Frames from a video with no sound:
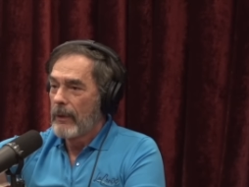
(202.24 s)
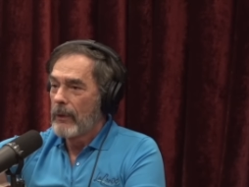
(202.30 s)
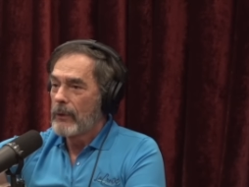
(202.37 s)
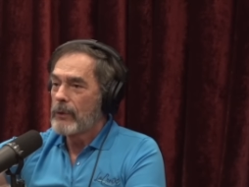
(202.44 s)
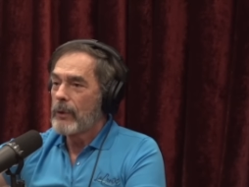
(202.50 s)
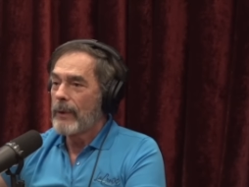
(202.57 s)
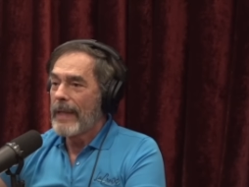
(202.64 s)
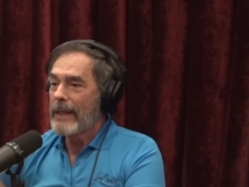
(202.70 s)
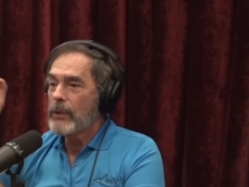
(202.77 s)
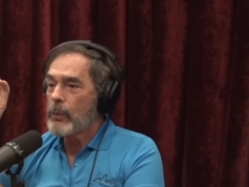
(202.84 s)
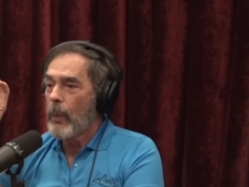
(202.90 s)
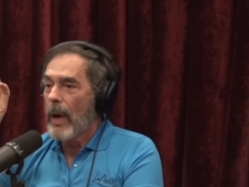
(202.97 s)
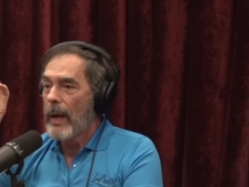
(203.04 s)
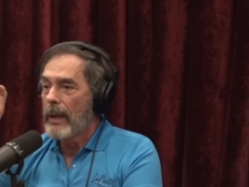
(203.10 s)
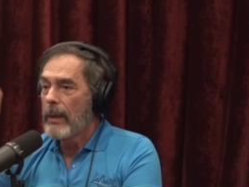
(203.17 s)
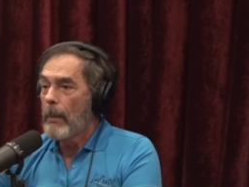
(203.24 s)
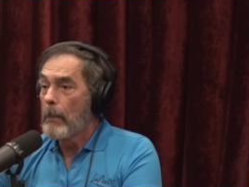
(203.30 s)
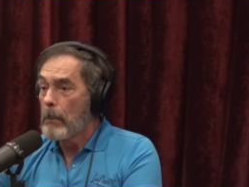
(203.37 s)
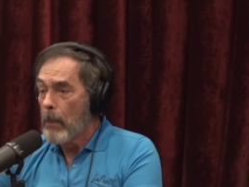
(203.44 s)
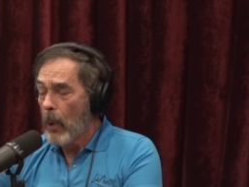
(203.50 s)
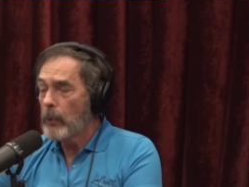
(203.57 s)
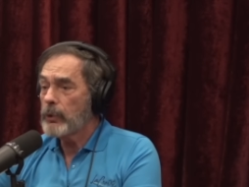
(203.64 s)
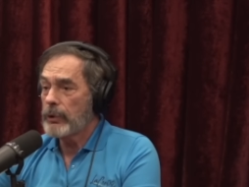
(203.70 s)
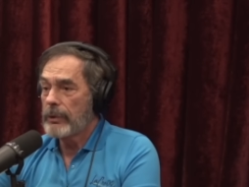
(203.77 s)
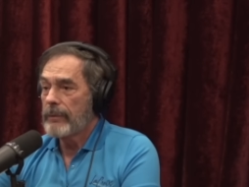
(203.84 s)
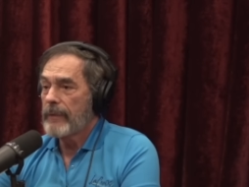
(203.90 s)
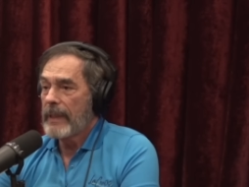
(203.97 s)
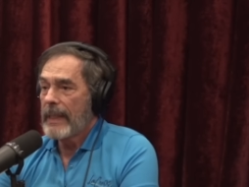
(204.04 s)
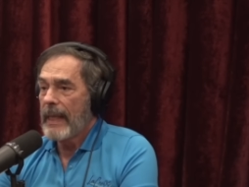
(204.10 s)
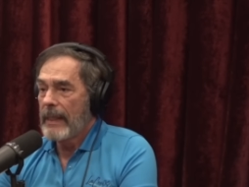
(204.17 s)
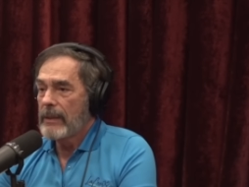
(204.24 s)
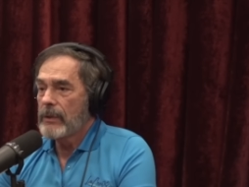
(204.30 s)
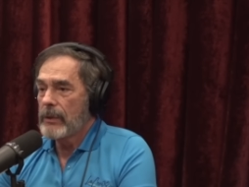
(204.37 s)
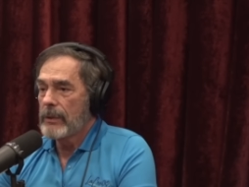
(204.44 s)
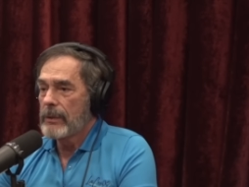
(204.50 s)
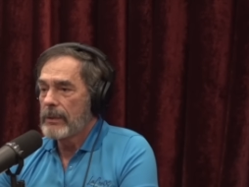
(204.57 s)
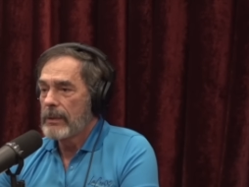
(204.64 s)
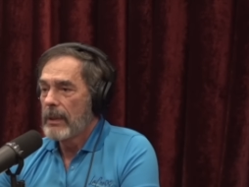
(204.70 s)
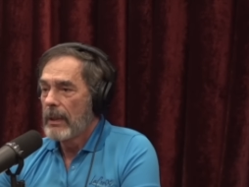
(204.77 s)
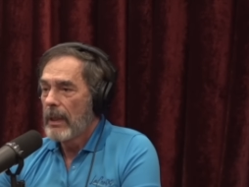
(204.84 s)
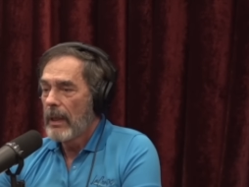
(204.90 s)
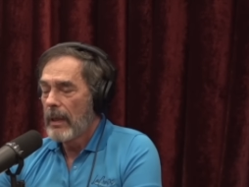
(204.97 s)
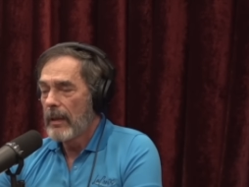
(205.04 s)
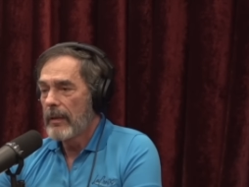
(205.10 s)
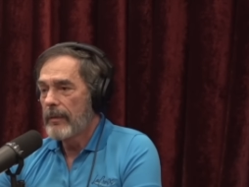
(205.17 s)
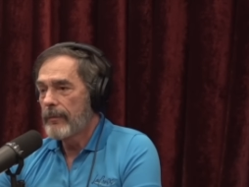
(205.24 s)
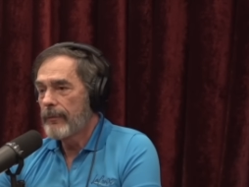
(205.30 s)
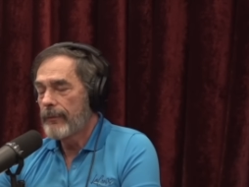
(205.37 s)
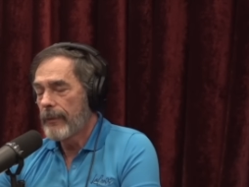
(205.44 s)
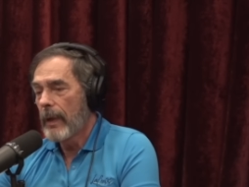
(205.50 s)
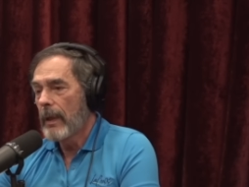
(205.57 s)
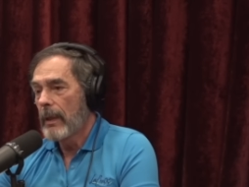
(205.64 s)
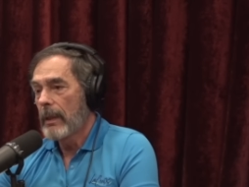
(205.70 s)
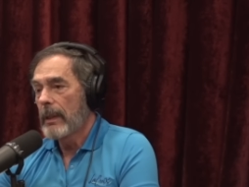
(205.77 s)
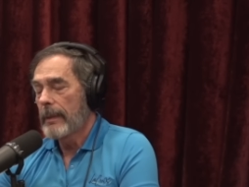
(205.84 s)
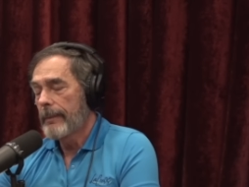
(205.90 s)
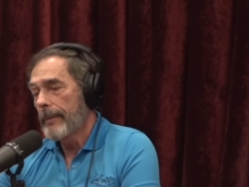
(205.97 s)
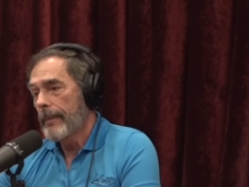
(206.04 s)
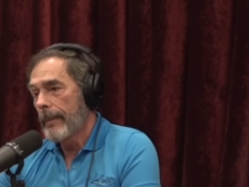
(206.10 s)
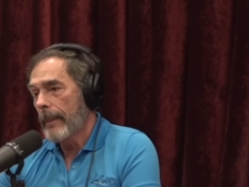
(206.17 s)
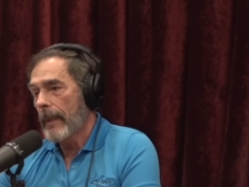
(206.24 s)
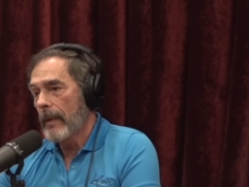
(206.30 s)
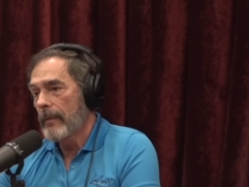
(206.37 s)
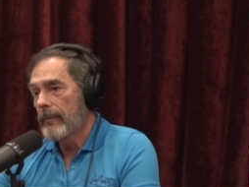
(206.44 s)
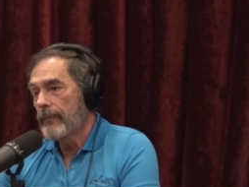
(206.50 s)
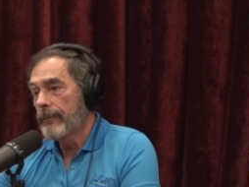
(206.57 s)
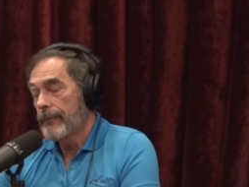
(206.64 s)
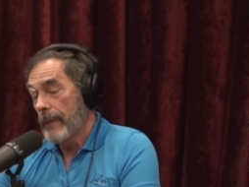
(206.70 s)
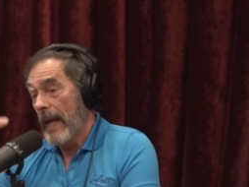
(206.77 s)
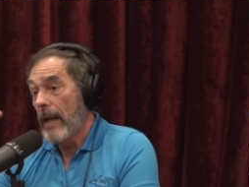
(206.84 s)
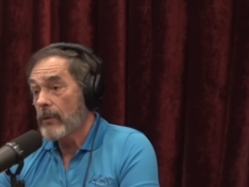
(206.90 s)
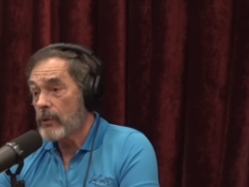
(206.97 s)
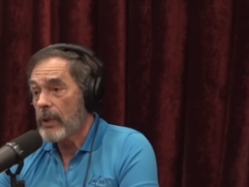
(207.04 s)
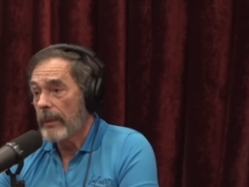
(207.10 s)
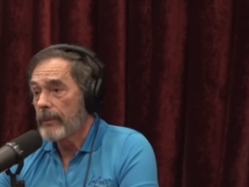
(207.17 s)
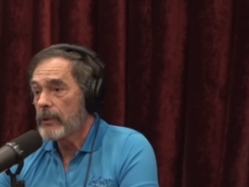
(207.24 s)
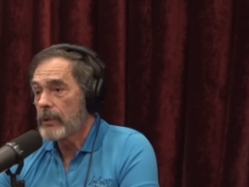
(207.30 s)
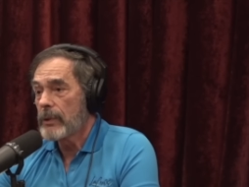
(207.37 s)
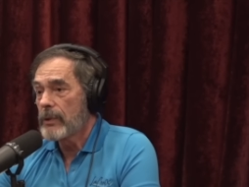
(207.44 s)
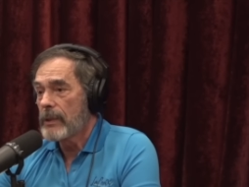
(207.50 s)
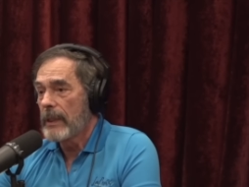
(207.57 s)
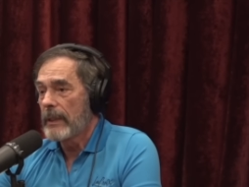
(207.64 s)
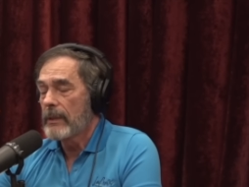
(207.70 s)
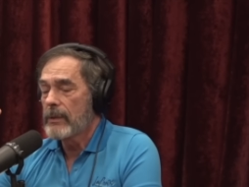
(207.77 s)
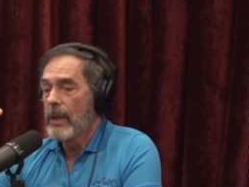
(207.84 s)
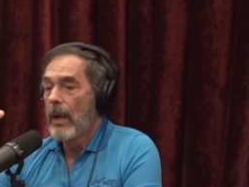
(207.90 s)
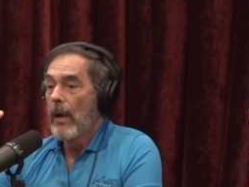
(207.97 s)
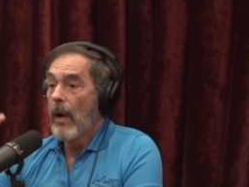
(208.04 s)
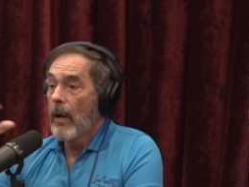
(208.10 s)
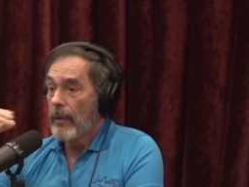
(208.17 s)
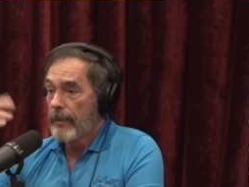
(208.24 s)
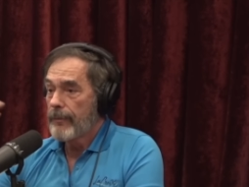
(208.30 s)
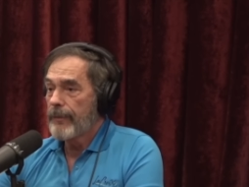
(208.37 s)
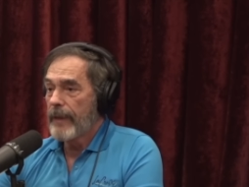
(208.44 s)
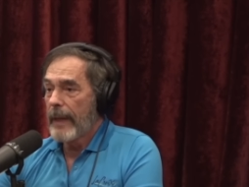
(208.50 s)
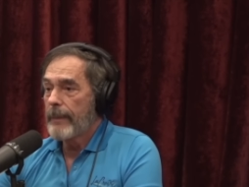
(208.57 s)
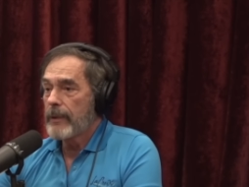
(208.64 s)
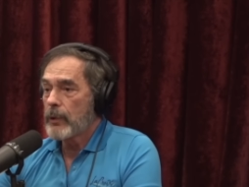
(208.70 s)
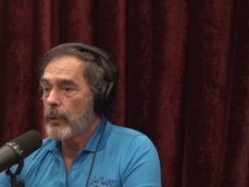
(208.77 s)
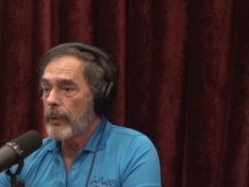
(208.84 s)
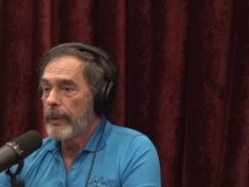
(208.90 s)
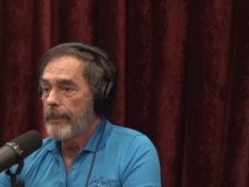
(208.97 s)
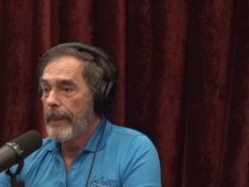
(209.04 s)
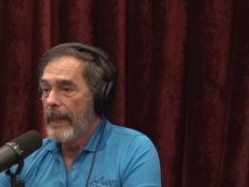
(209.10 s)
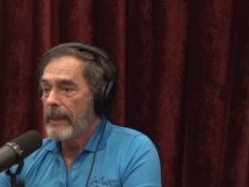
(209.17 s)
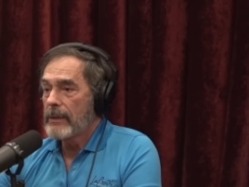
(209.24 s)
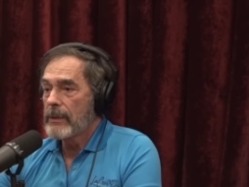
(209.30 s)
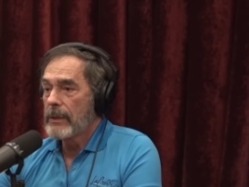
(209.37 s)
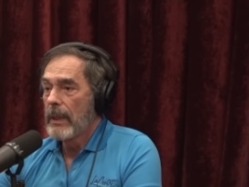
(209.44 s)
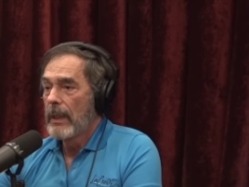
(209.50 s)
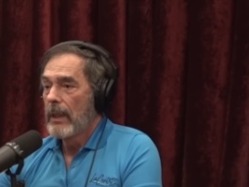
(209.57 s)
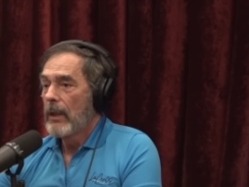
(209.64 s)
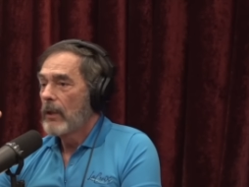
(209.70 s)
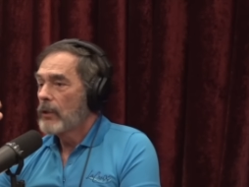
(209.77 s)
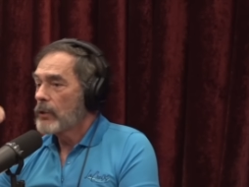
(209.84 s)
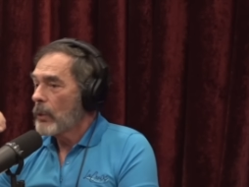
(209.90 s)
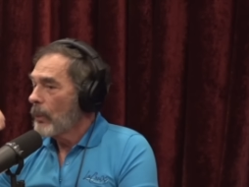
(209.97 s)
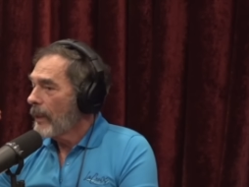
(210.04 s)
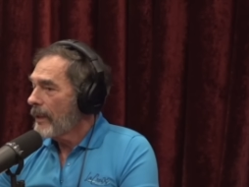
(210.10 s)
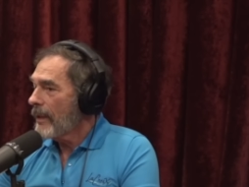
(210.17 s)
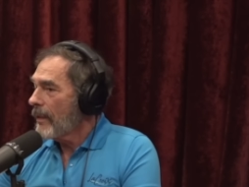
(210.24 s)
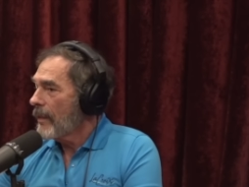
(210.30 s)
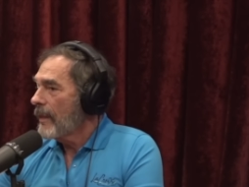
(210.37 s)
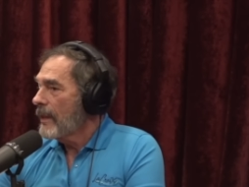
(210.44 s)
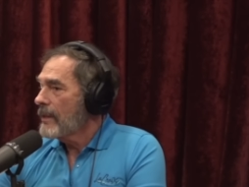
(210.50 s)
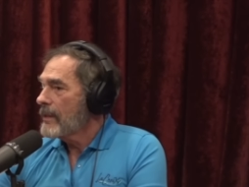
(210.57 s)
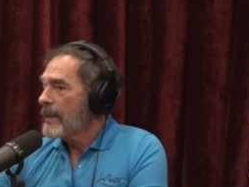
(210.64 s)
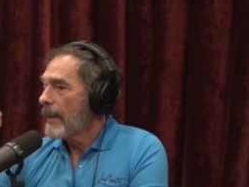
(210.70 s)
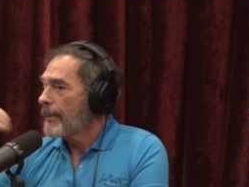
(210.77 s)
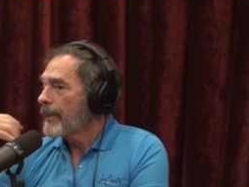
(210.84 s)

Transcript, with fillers: So, that's why most of the cases of, um, of Alzheimer's disease are inflammatory based. So, what are the things that.